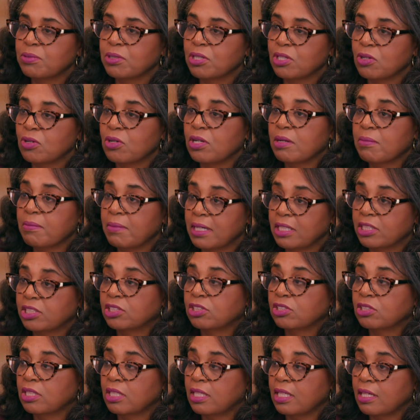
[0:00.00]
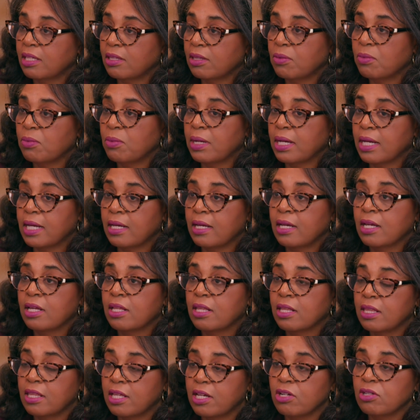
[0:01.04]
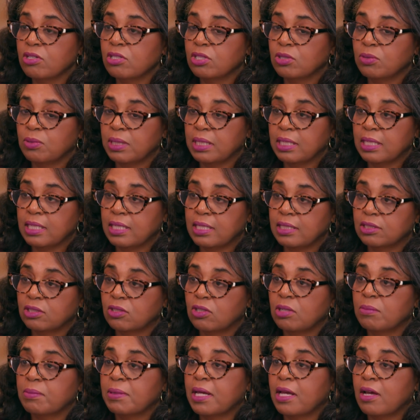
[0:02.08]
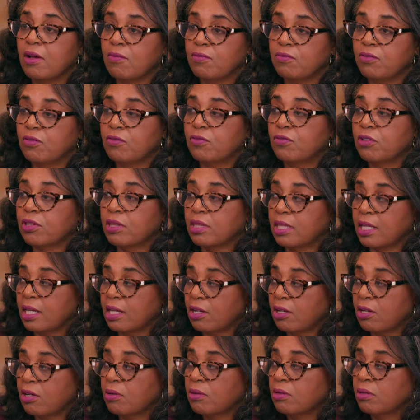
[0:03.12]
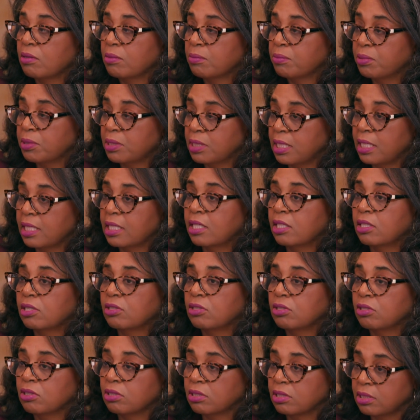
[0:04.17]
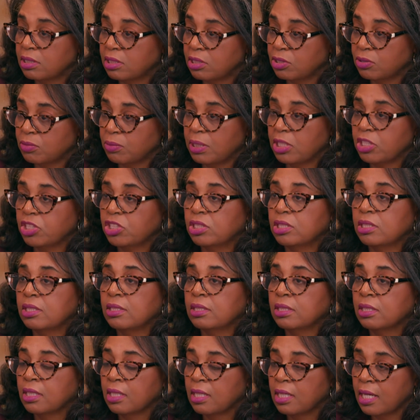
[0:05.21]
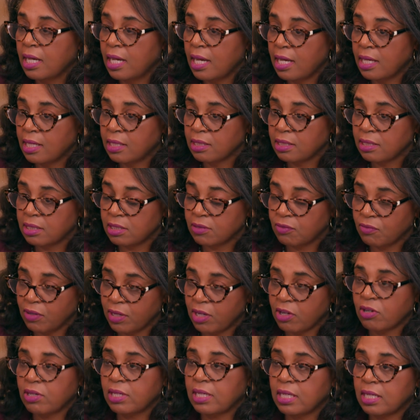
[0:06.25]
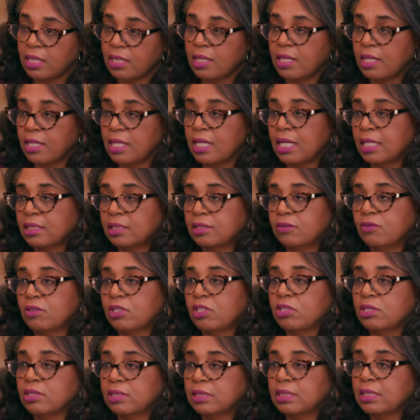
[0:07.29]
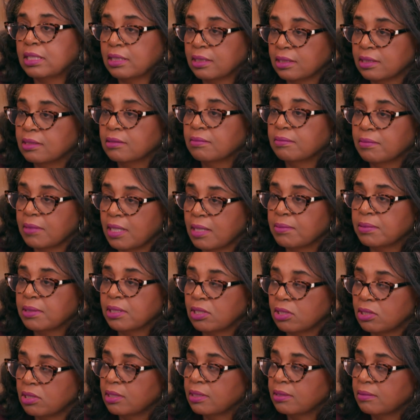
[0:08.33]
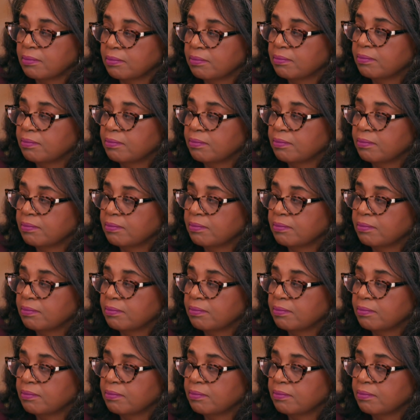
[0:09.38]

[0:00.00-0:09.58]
we're going to make sure that the way they're doing it is going to be helpful for their particular situation and severity index of their disease. Absolutely.